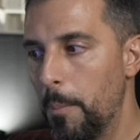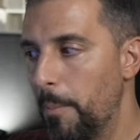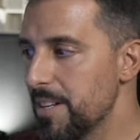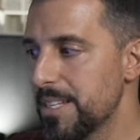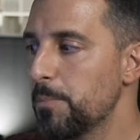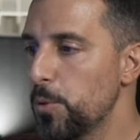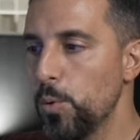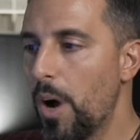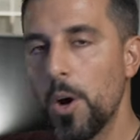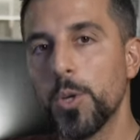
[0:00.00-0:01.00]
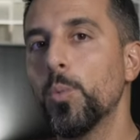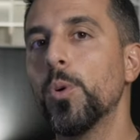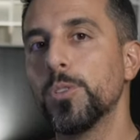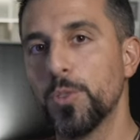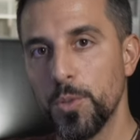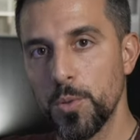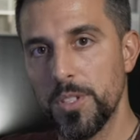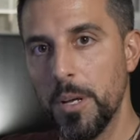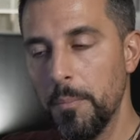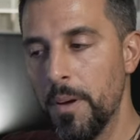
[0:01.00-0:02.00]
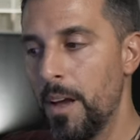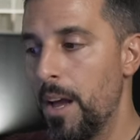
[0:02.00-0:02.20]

But it's up to you how you want to use them.